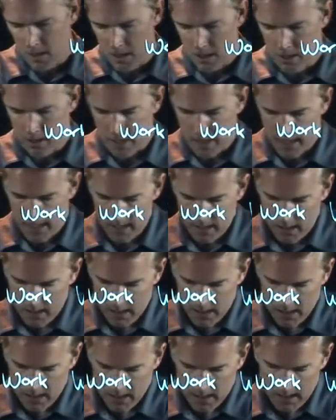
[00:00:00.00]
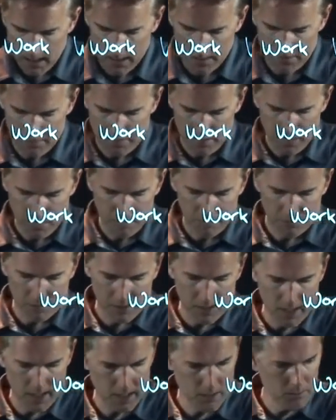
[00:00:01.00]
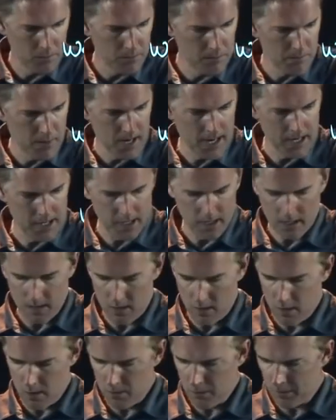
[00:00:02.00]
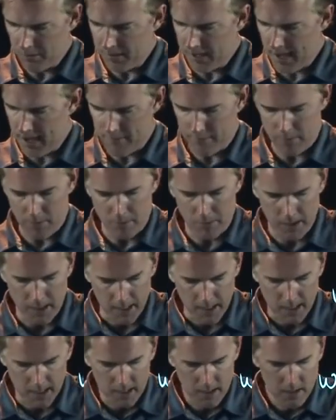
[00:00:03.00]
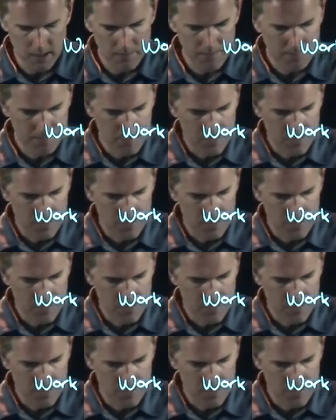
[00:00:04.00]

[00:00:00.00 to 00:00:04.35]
All right, it seems like we might almost have what we need,